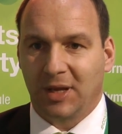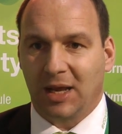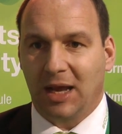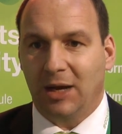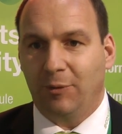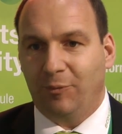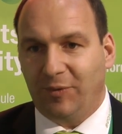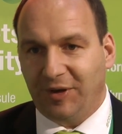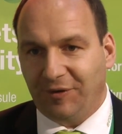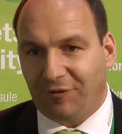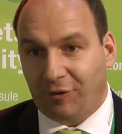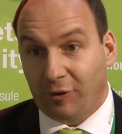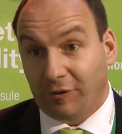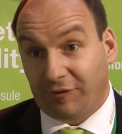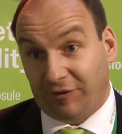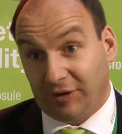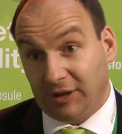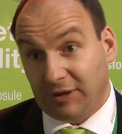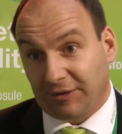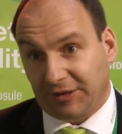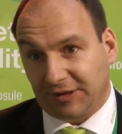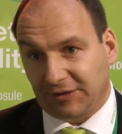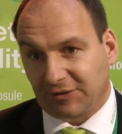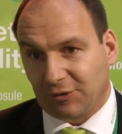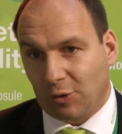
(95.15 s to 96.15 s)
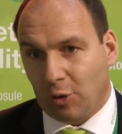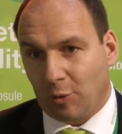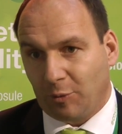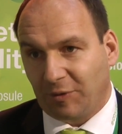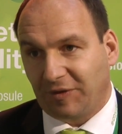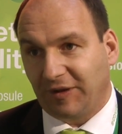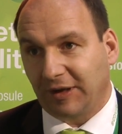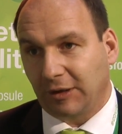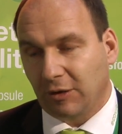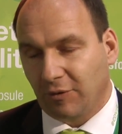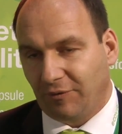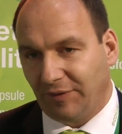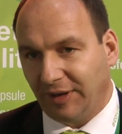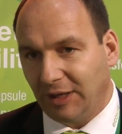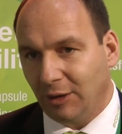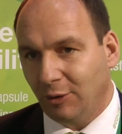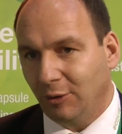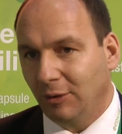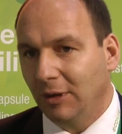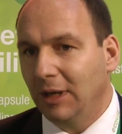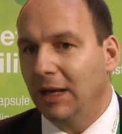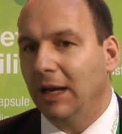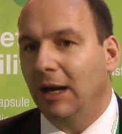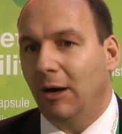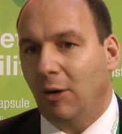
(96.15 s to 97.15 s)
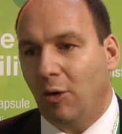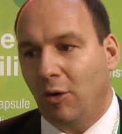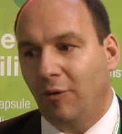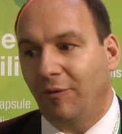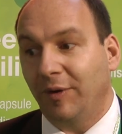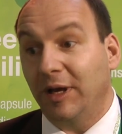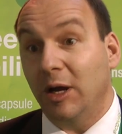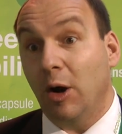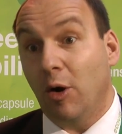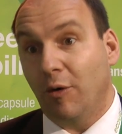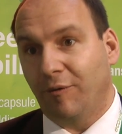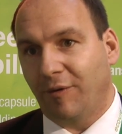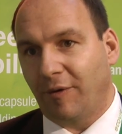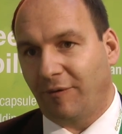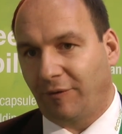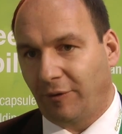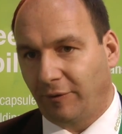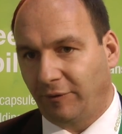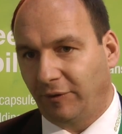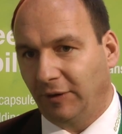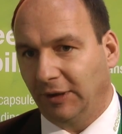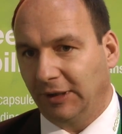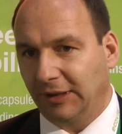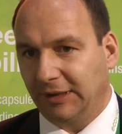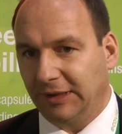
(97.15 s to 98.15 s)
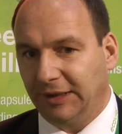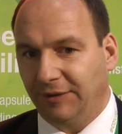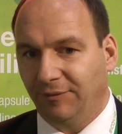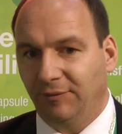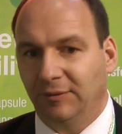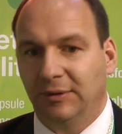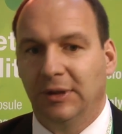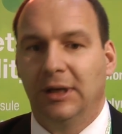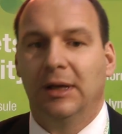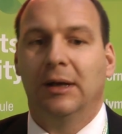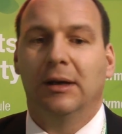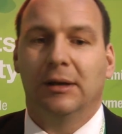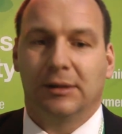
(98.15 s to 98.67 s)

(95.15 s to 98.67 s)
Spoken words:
And we fulfill this norm with Ecovo, or we overfulfill it even.